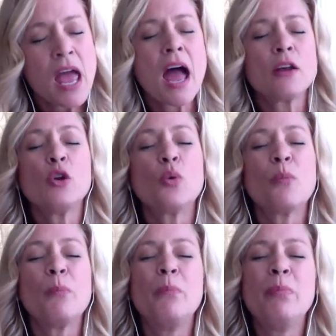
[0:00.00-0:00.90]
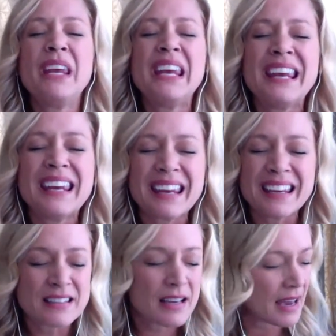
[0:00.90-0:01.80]
You will be
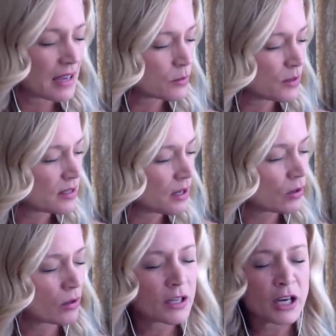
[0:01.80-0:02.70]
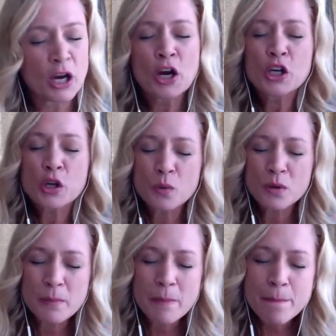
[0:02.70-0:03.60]
it, as we said earlier. You
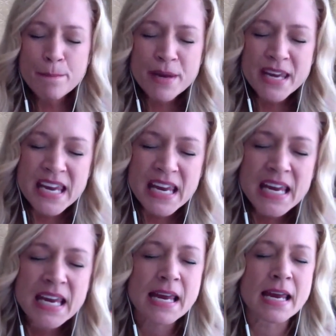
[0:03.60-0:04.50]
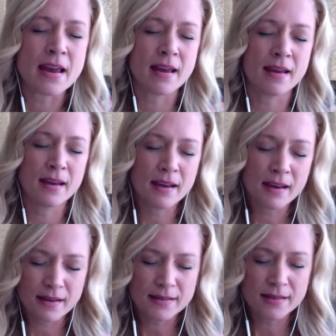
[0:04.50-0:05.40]
will be
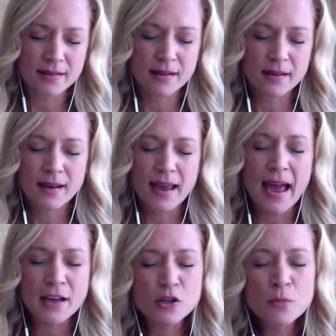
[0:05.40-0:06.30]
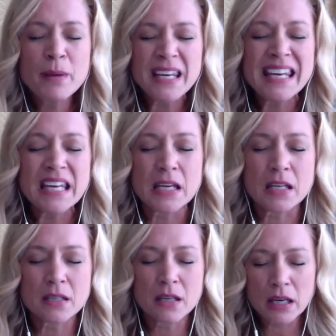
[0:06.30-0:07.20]
it. As you be
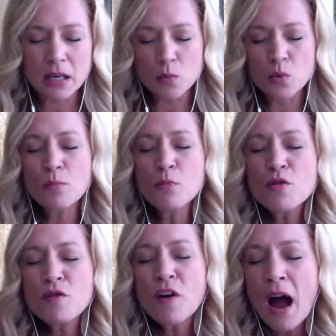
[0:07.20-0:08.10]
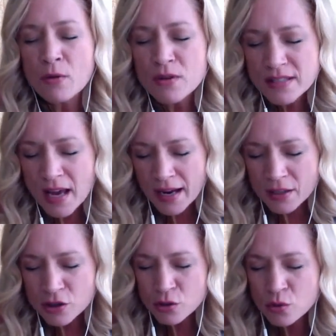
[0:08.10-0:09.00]
it, it will move
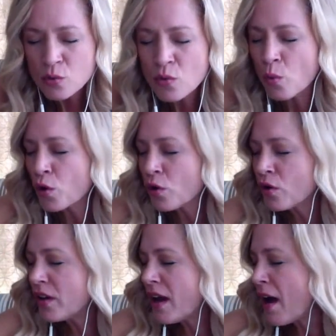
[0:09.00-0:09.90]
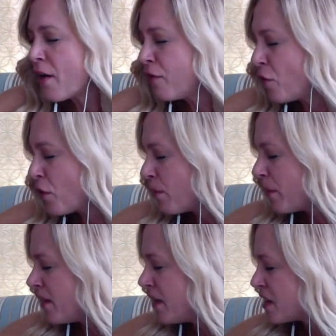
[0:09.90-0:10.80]
outside to the world of form
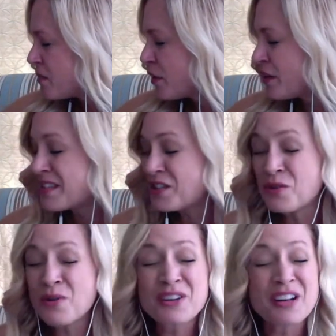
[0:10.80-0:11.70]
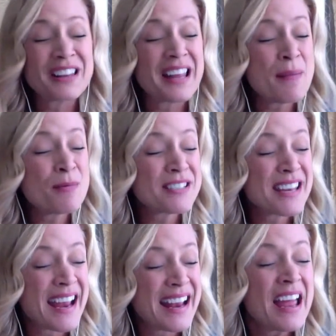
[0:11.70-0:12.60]
in the experience that you are collaboratingly